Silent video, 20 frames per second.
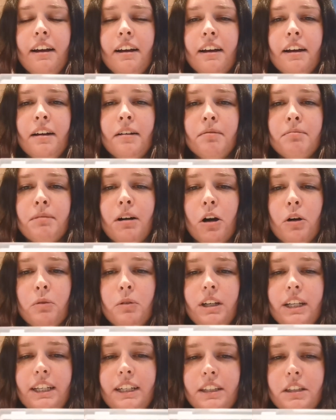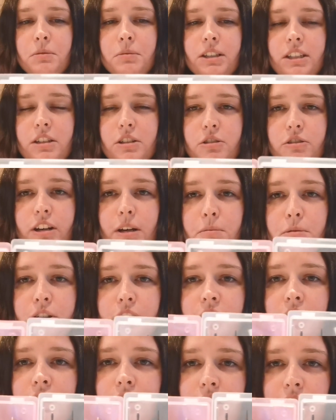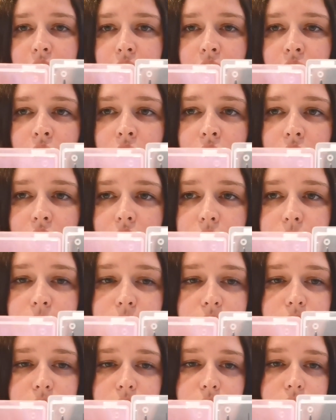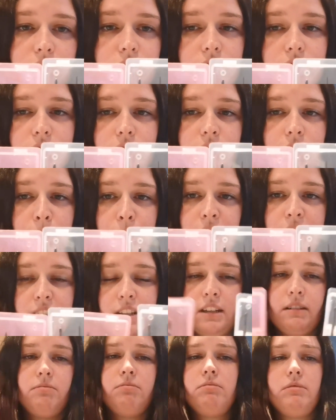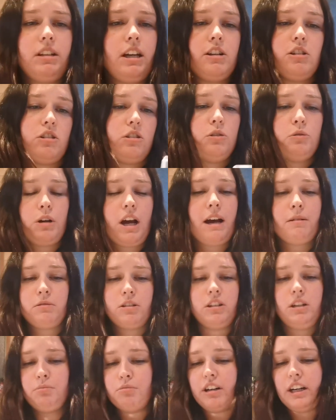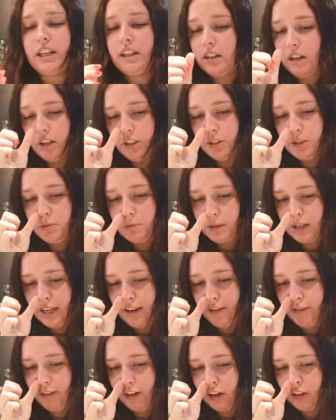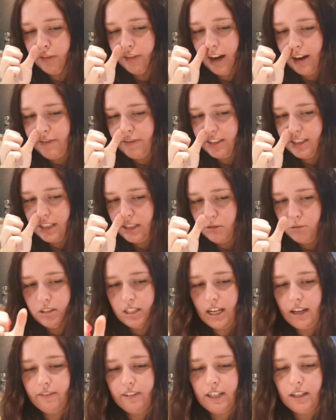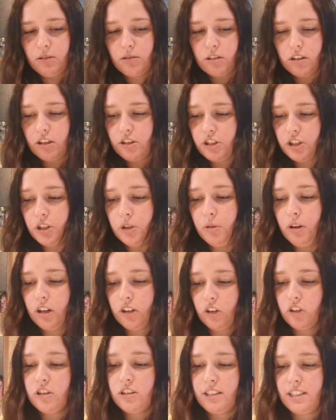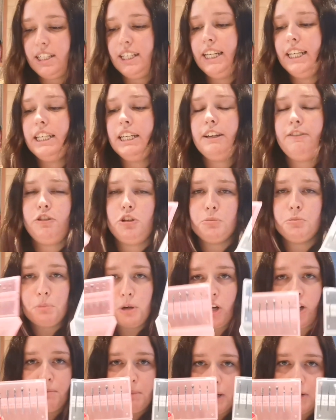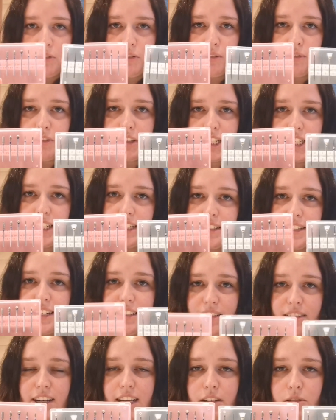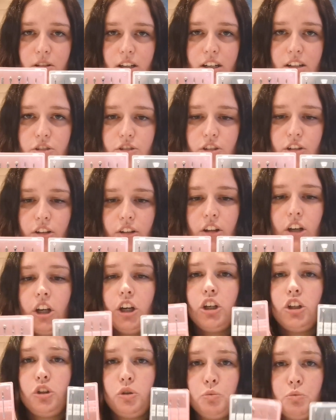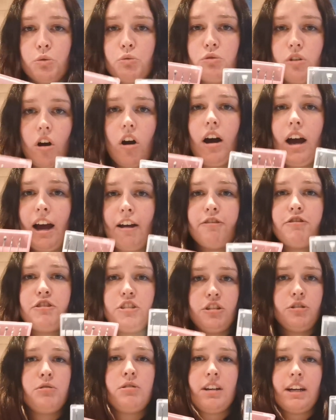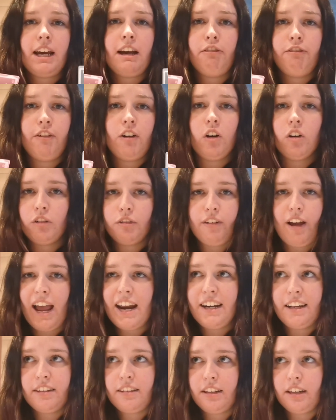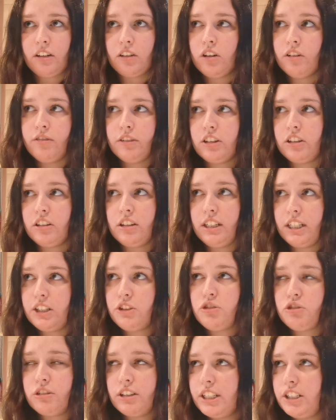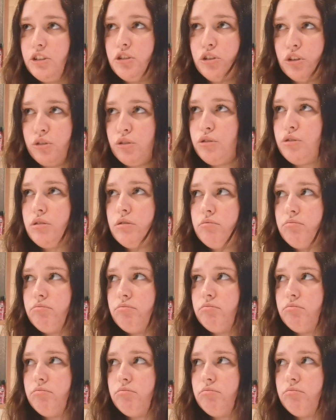um, I will link them in the description. They are amazing. They just look absolutely brilliant. I use my e-file for every single set of nails that I do. And honestly, if you buy both of these as a nail technician, you will not have to use a nail file for anything other than literally just